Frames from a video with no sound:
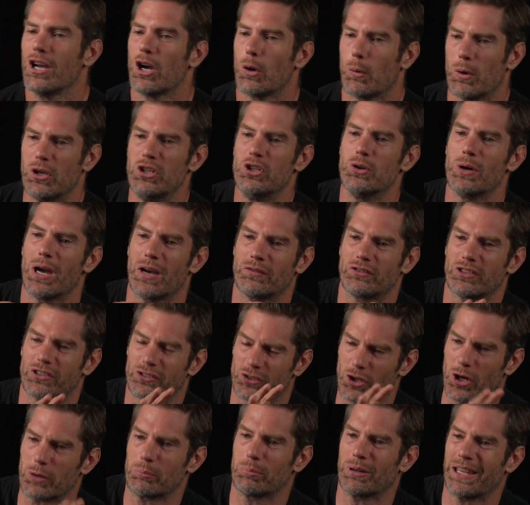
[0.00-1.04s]
we do have to
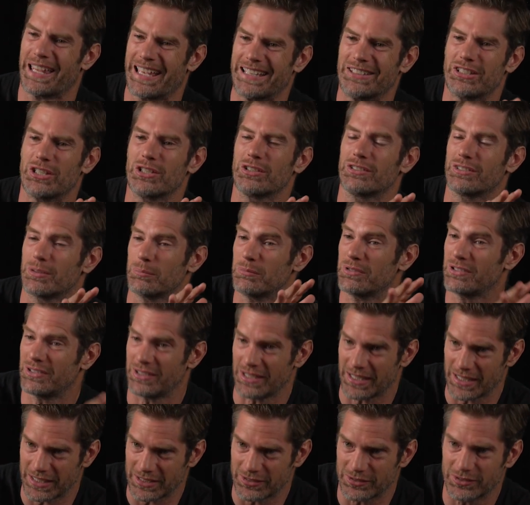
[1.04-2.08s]
start planting some
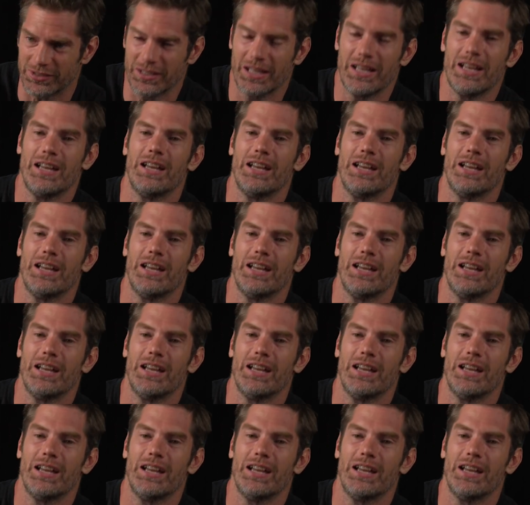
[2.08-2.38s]
seeds,